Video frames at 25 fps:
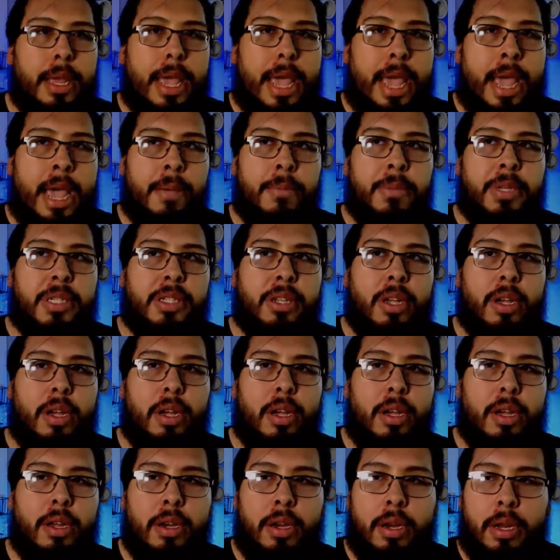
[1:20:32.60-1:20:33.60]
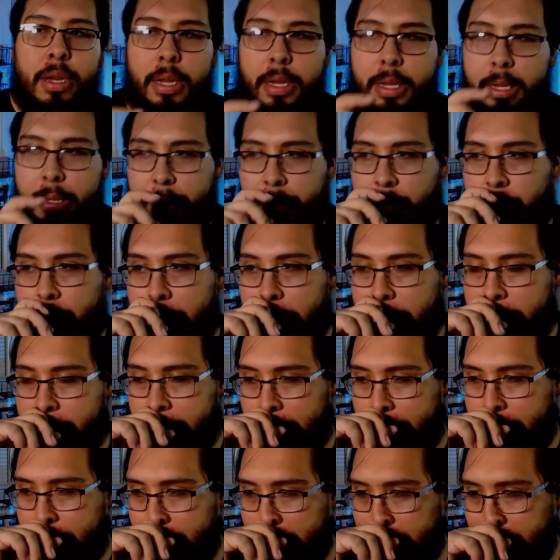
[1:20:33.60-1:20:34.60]
Amazon, what is
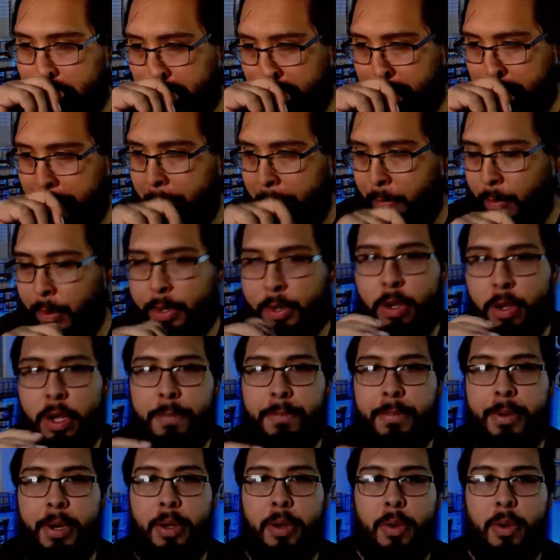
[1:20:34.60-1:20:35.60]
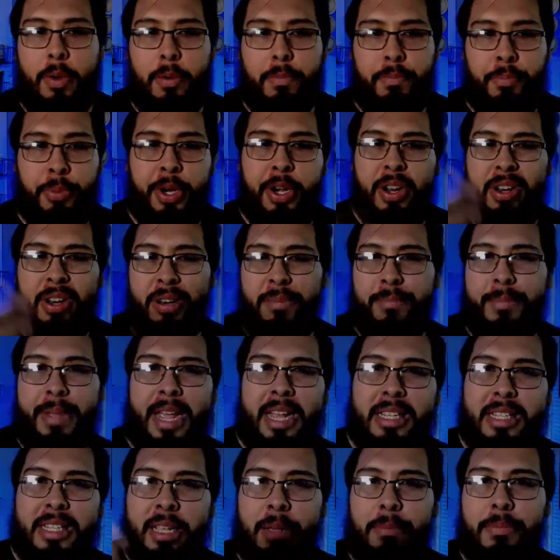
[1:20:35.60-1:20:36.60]
it? Where you upload print on
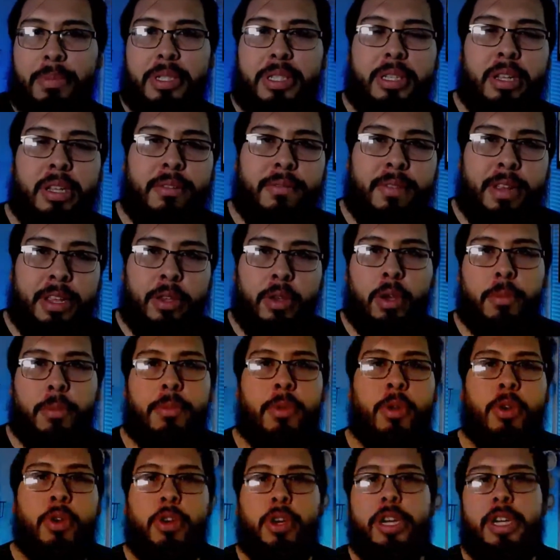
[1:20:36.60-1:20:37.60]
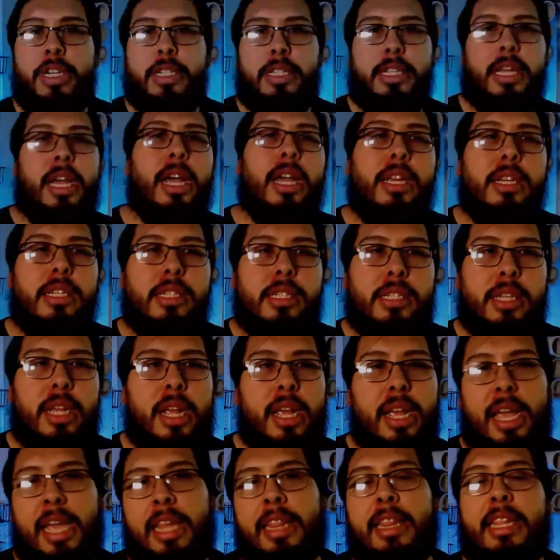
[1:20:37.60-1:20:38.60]
demand type of stuff, like you upload your designs
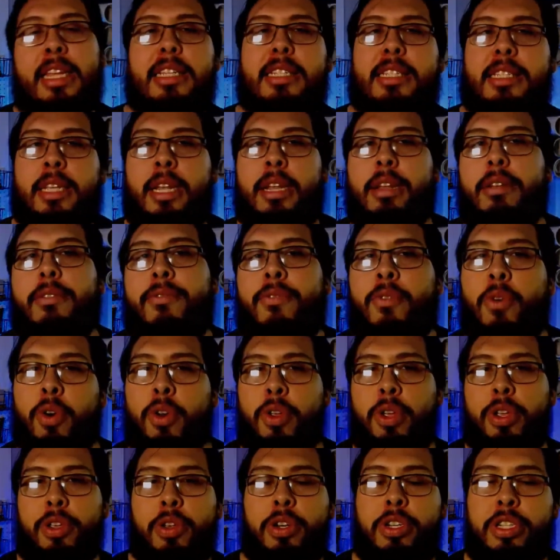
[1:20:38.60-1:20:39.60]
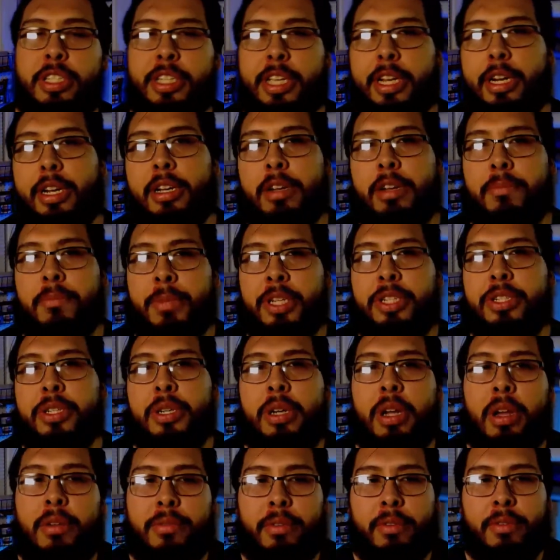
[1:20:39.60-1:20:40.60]
and they sell it for you and you just get a commission
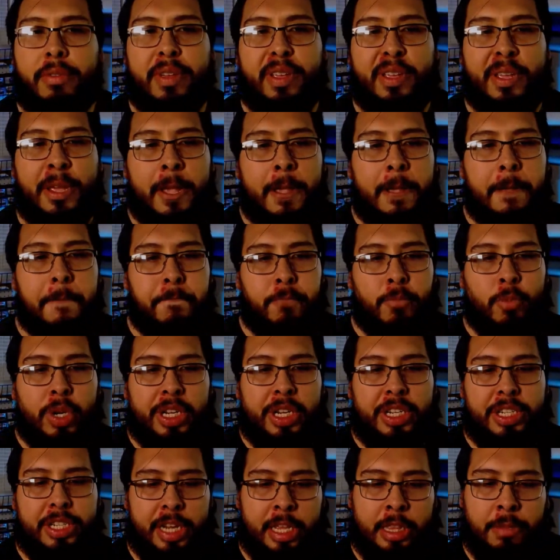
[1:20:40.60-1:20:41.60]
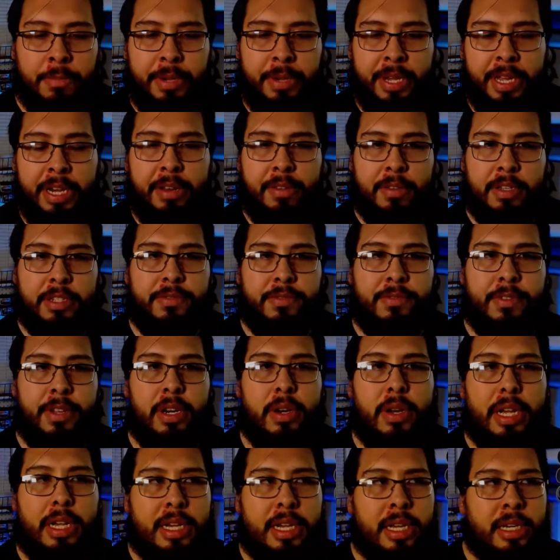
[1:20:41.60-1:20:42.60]
off of it. Which at the beginning of this
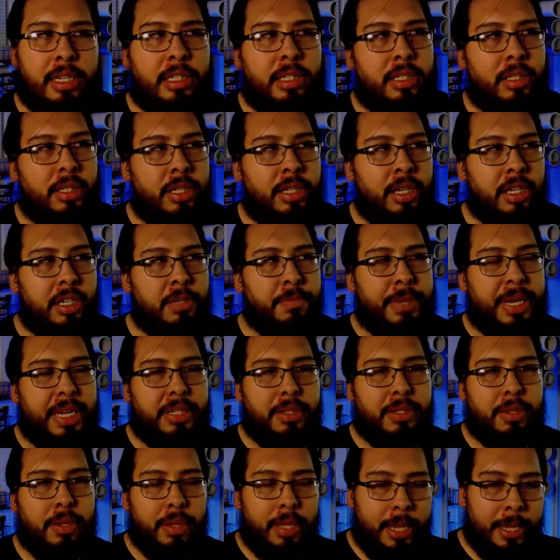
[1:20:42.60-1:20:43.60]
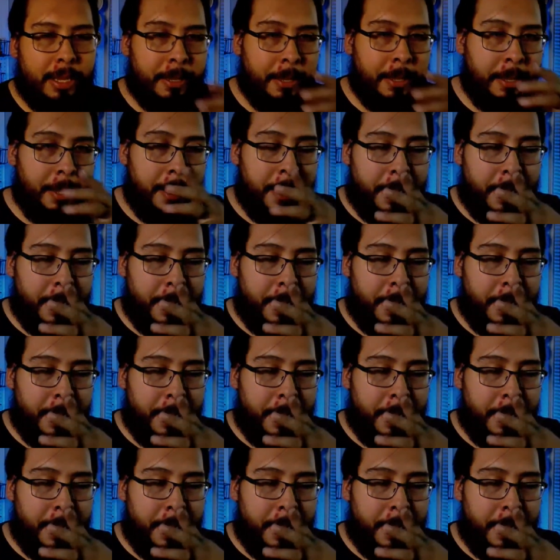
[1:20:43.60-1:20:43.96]
video, I kind of touched base on that.